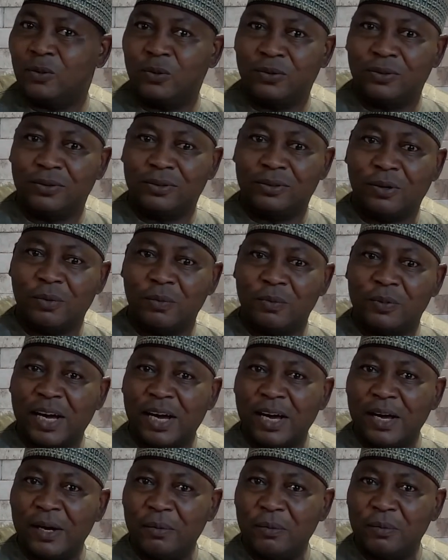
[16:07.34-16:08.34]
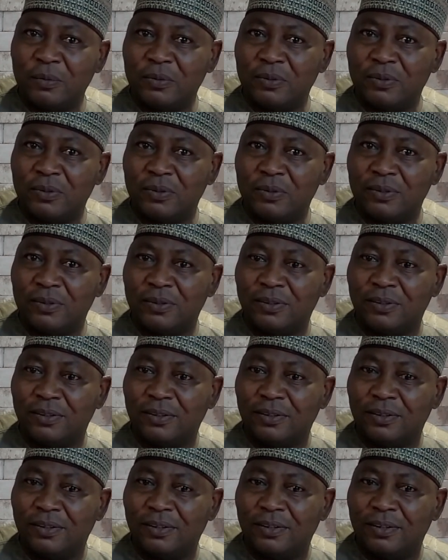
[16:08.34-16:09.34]
sometimes
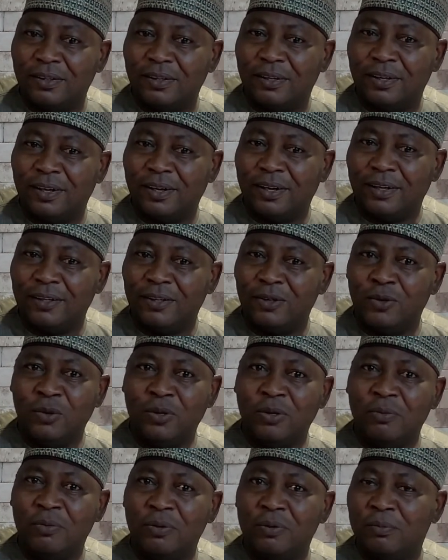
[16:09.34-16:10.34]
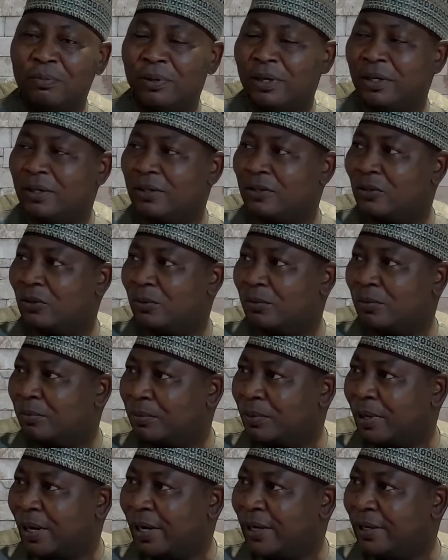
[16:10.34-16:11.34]
you even pay the
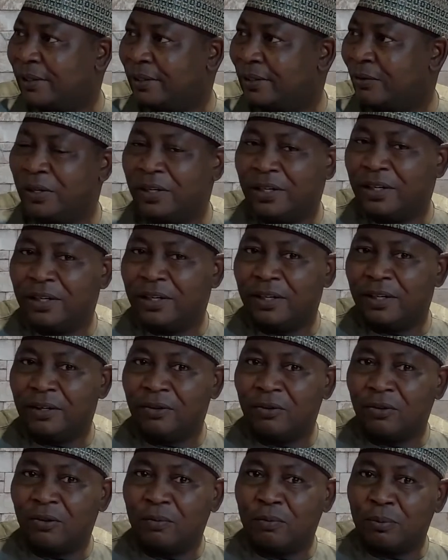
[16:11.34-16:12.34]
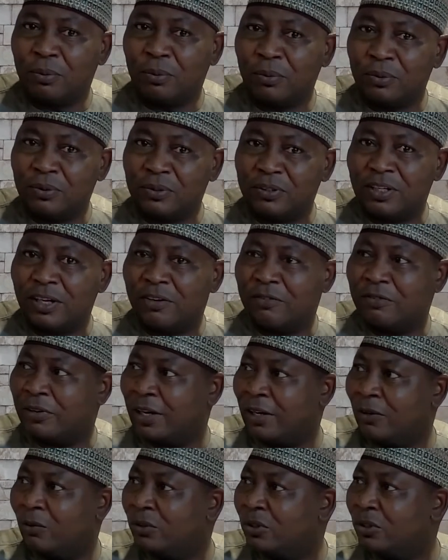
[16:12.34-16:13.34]
supreme price, and we cannot put a
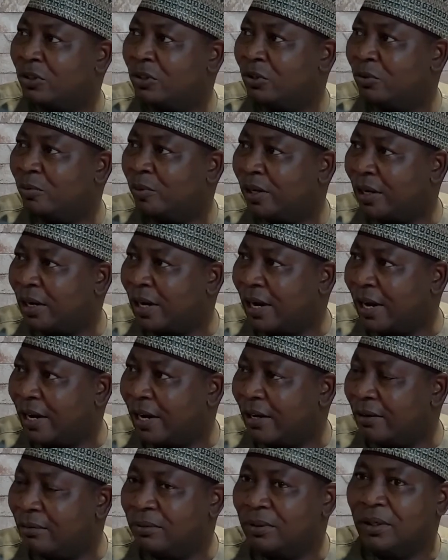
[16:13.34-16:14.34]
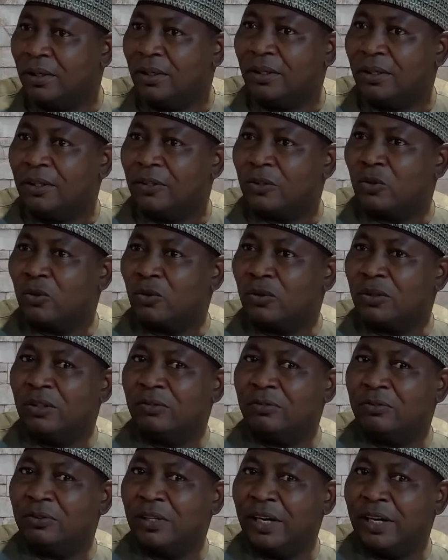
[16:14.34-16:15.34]
value to human life. So
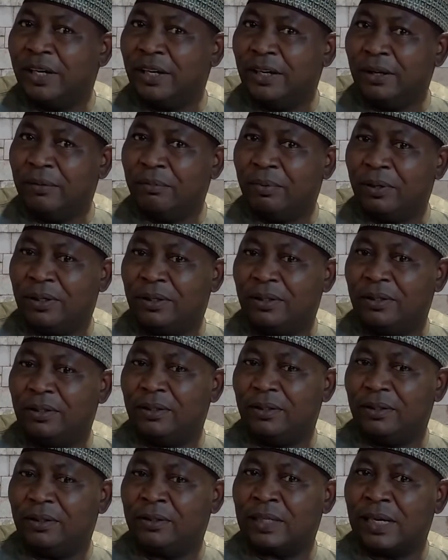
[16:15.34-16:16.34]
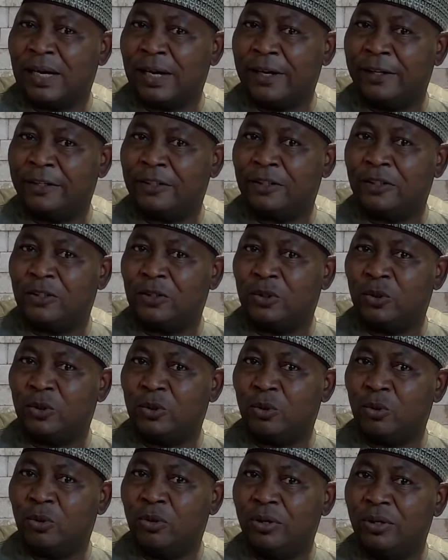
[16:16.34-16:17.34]
if anybody decides to
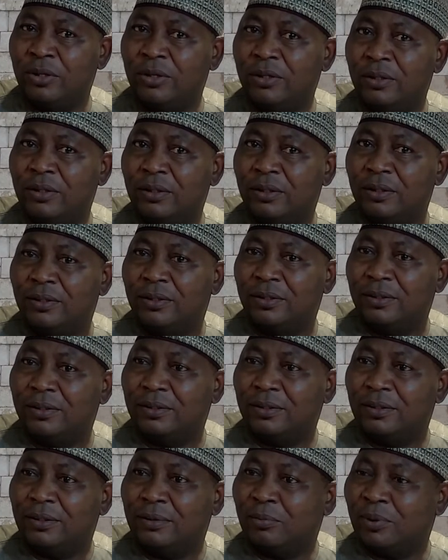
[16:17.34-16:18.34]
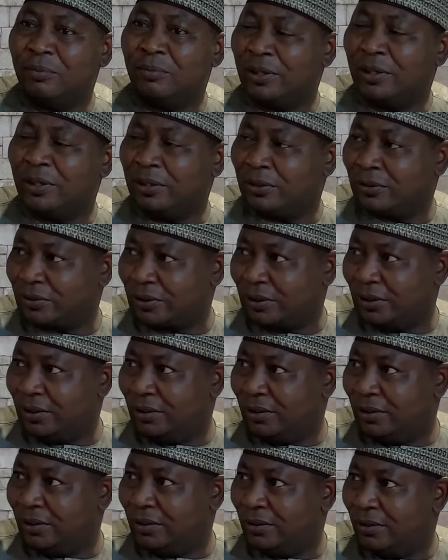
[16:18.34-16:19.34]
join the military
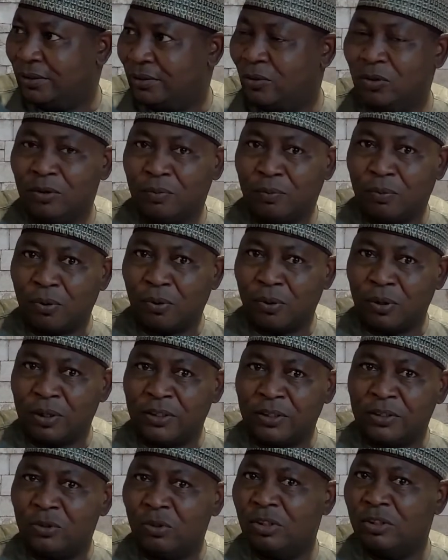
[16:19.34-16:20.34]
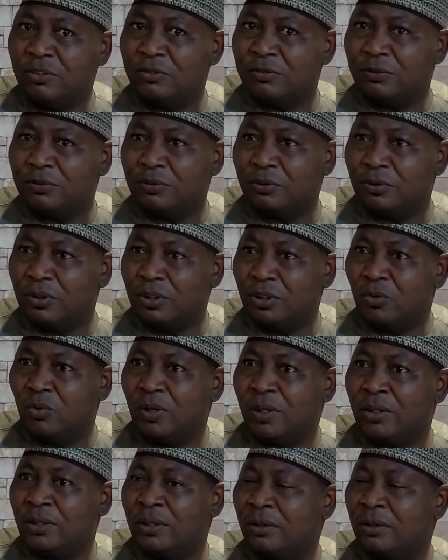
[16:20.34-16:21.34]
or the police, knowing fully well the